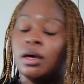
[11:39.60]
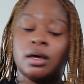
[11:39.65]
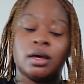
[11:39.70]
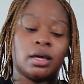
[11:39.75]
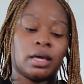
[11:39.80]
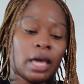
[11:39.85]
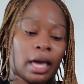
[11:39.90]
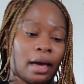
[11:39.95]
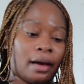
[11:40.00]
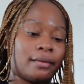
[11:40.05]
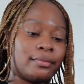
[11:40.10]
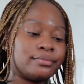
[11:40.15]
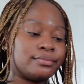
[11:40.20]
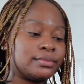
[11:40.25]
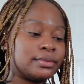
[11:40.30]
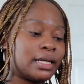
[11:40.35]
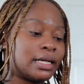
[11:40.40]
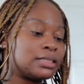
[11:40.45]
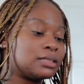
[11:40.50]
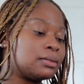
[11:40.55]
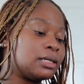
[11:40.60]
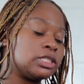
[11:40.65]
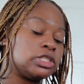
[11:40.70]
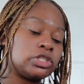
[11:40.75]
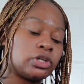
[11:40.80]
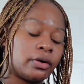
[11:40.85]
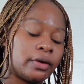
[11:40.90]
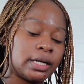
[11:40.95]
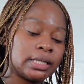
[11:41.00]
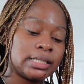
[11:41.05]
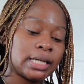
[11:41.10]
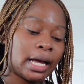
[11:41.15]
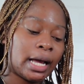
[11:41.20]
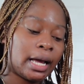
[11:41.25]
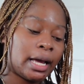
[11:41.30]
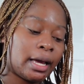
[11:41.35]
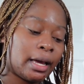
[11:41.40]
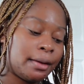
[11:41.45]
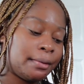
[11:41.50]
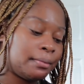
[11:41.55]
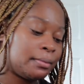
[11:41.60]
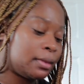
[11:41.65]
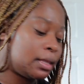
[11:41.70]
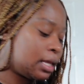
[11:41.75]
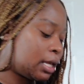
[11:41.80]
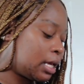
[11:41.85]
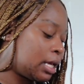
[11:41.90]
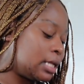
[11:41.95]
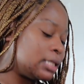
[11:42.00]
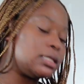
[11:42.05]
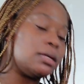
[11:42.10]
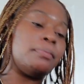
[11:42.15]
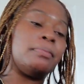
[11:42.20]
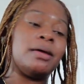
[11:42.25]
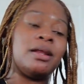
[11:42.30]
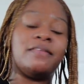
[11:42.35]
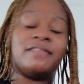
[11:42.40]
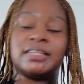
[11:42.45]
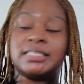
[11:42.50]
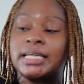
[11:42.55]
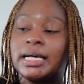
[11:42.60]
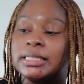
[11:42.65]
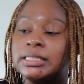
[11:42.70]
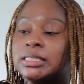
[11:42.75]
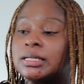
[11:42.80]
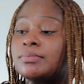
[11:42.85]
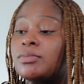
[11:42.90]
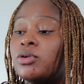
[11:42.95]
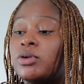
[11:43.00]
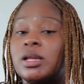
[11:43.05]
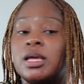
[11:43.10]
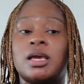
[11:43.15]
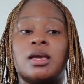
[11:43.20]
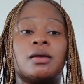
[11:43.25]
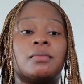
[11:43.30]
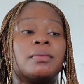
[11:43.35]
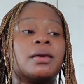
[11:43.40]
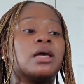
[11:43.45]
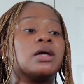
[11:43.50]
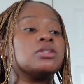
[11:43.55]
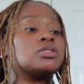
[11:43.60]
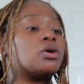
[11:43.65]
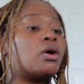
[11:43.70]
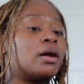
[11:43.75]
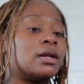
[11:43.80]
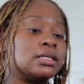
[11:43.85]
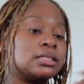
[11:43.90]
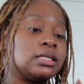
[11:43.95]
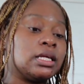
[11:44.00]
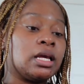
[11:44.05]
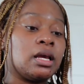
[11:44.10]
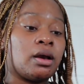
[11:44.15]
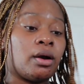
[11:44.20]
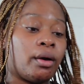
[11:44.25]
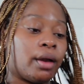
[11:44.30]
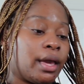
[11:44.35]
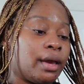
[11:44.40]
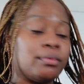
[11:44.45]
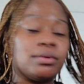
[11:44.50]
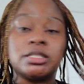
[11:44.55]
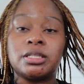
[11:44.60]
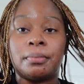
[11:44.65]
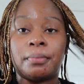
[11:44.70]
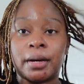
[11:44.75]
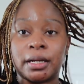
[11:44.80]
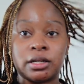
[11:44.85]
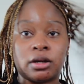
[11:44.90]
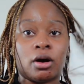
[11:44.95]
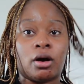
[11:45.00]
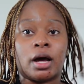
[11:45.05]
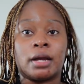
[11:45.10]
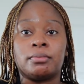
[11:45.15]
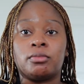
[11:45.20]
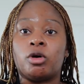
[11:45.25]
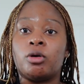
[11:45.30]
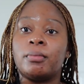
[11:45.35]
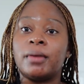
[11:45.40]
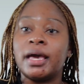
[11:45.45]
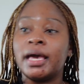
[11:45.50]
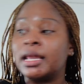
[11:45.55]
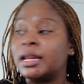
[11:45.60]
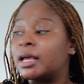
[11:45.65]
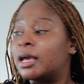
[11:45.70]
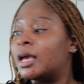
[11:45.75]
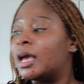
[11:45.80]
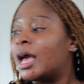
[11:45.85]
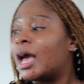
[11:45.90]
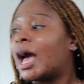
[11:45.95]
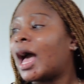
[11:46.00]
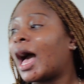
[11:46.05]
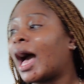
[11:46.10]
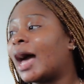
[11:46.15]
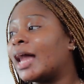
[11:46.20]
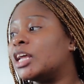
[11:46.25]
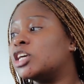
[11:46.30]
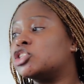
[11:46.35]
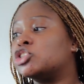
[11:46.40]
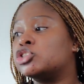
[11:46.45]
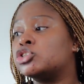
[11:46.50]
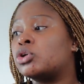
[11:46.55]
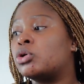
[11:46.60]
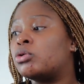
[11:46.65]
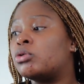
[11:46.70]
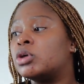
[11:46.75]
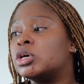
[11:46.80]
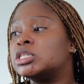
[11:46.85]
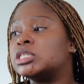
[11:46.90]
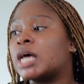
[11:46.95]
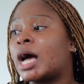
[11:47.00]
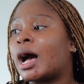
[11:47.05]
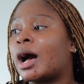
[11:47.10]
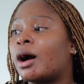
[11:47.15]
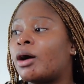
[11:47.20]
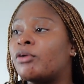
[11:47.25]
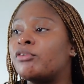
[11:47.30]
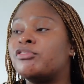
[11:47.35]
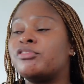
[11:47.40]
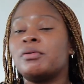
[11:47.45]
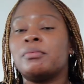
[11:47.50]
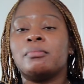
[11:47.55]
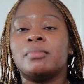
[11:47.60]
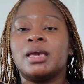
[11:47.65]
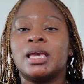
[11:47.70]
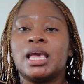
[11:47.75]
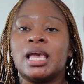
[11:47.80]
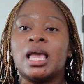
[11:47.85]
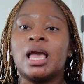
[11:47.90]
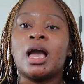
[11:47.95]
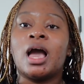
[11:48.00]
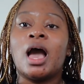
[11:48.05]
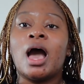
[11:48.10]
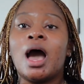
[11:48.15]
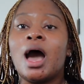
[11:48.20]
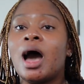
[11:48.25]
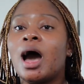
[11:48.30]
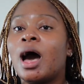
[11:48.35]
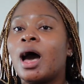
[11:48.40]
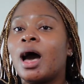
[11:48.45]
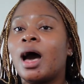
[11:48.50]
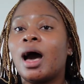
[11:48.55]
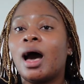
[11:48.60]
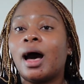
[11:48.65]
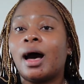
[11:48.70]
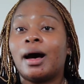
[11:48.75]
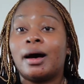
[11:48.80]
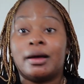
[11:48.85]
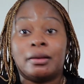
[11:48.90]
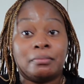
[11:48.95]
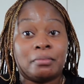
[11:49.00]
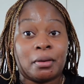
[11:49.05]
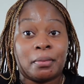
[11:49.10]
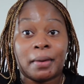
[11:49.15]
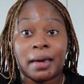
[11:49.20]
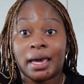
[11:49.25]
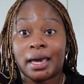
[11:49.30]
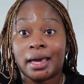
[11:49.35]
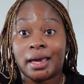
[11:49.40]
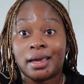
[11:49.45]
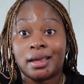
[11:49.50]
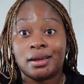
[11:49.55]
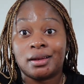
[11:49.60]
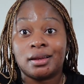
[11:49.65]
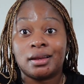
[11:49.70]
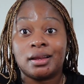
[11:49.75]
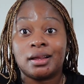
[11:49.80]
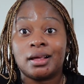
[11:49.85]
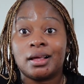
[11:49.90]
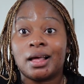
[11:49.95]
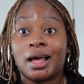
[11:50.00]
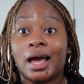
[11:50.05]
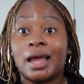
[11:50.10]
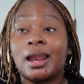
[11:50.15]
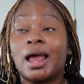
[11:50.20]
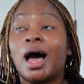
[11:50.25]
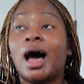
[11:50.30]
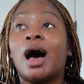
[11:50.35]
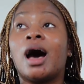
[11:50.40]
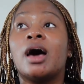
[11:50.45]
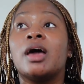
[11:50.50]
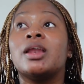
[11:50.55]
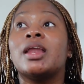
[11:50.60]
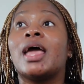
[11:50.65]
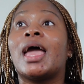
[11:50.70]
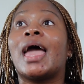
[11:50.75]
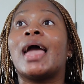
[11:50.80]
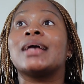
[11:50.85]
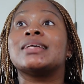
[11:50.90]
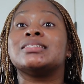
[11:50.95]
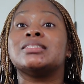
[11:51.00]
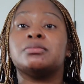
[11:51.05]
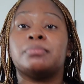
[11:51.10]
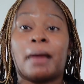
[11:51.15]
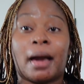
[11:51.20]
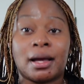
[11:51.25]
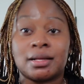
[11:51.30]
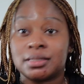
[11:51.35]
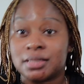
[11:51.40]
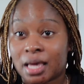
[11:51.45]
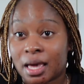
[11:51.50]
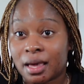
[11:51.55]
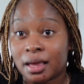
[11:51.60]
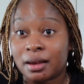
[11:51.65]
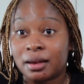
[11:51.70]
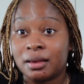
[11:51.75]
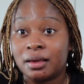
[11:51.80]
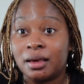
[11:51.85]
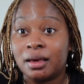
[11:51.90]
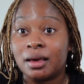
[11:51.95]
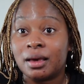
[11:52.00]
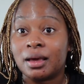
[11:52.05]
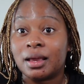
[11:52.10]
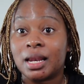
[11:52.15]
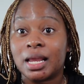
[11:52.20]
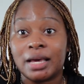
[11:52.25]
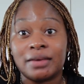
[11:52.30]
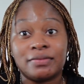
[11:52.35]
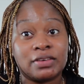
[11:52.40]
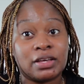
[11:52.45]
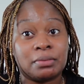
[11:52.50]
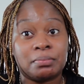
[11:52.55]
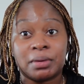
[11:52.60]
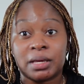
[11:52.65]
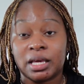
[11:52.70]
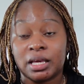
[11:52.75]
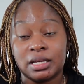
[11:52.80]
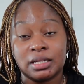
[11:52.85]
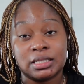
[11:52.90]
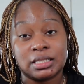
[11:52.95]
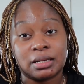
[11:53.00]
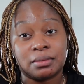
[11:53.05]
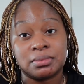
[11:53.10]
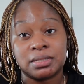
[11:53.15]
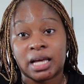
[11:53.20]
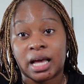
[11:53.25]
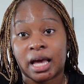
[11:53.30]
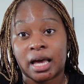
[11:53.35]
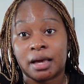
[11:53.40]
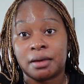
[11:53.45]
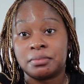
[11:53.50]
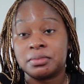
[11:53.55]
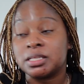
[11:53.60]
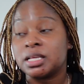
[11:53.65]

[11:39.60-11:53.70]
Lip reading: yeah, that's my story time. It's a bit of a testimony because honestly, it was a but God moment. And it shows how, for me, on the bed, an unexpected life could be sometimes.